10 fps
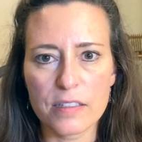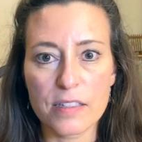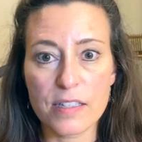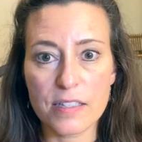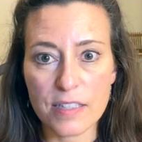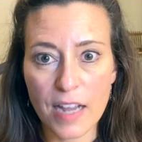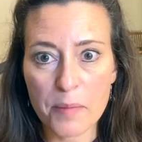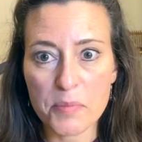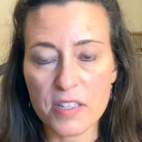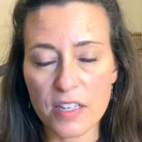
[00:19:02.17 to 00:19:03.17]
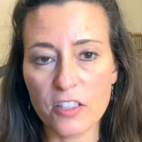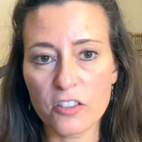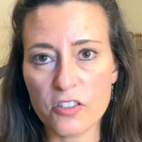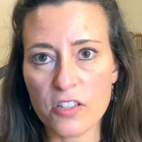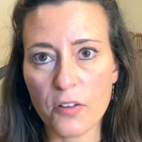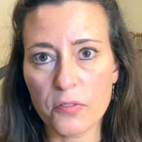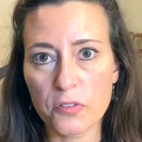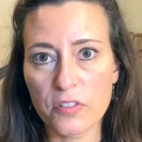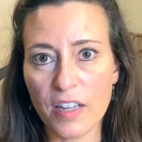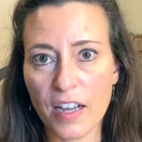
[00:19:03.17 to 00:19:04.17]
Stop seeing yourself
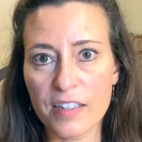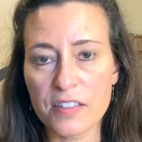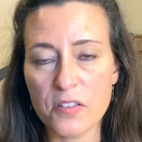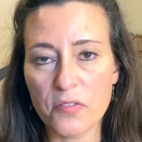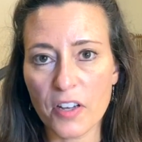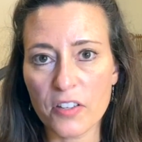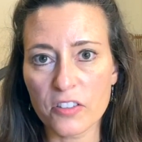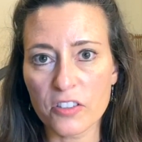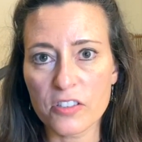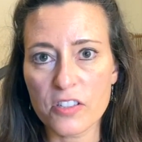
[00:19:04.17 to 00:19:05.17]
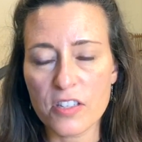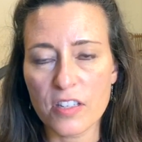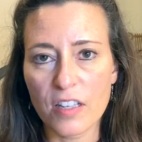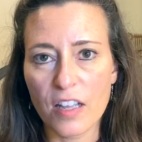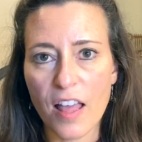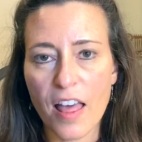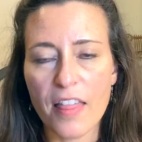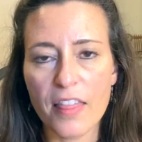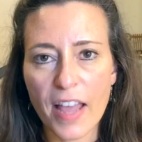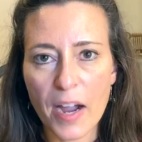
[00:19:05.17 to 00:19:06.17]
through the eyes of others.
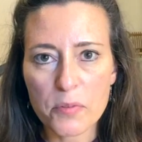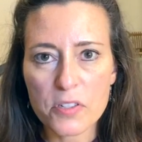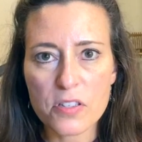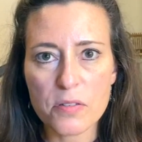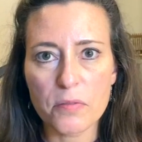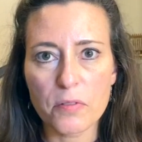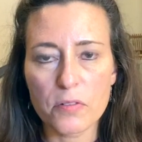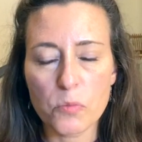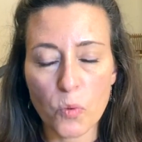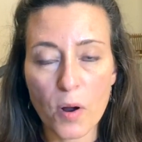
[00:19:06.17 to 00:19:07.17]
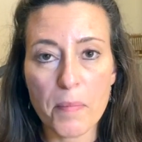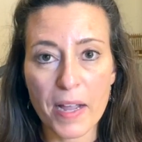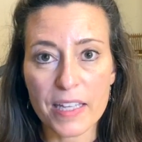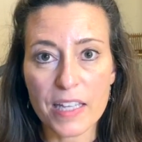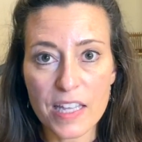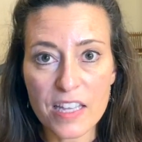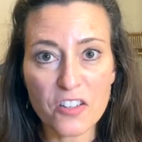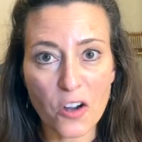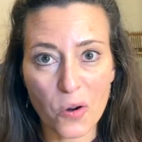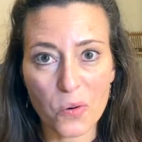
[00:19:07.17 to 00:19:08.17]
That was what my
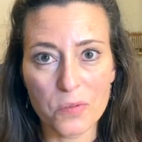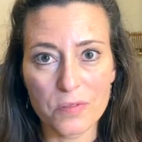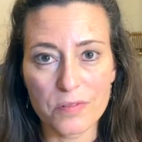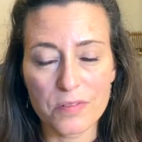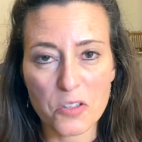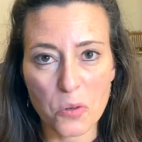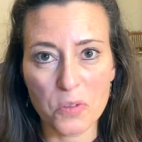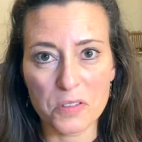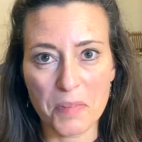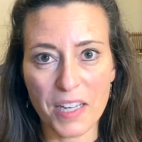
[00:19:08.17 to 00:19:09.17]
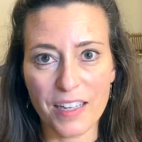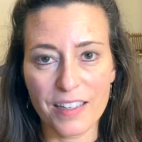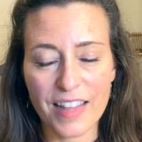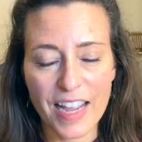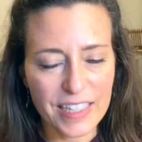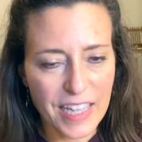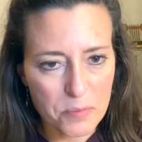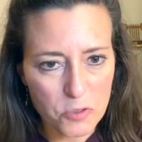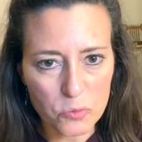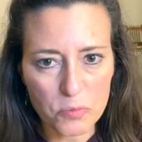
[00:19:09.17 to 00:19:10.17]
ego told me. That
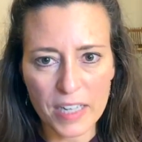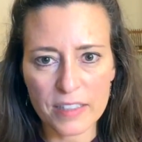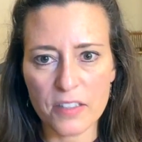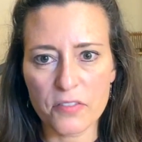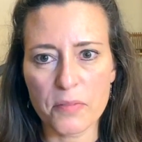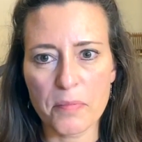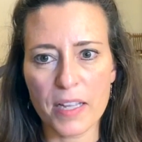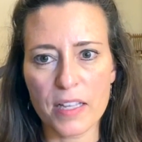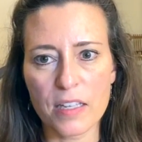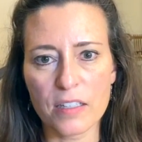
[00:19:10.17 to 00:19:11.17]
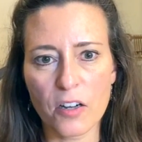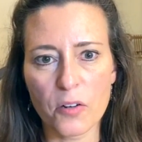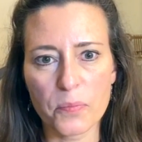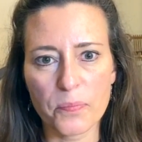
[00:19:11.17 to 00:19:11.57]
came directly from my ego.